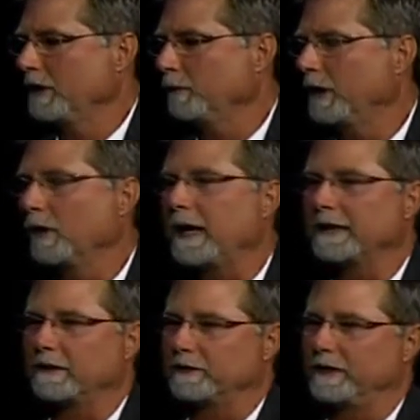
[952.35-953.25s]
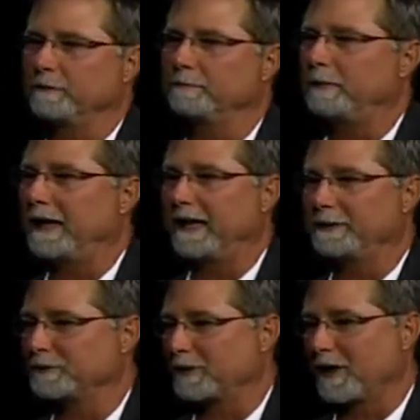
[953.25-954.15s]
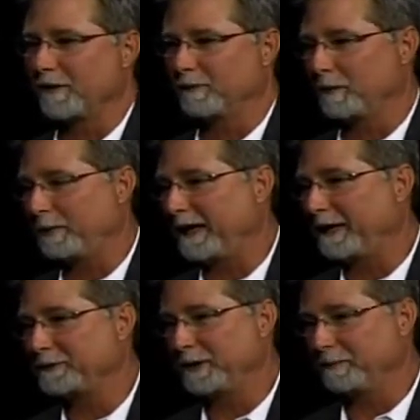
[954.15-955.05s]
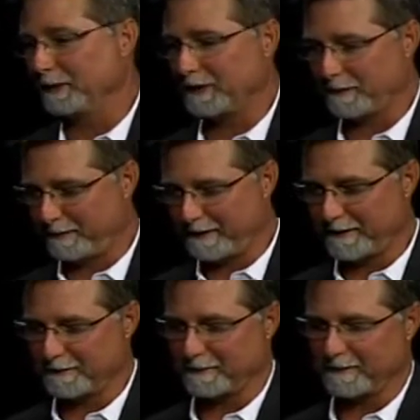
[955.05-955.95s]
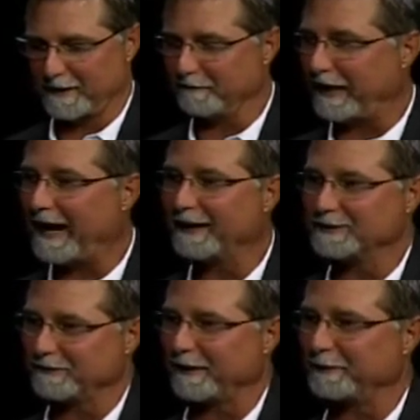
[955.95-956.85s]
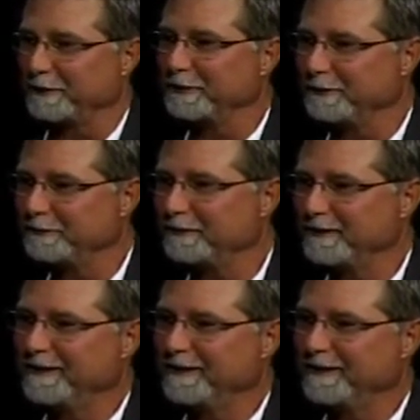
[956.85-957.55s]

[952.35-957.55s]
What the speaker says: we don't like to see pine straw from a pine tree build up in our valleys of our roof,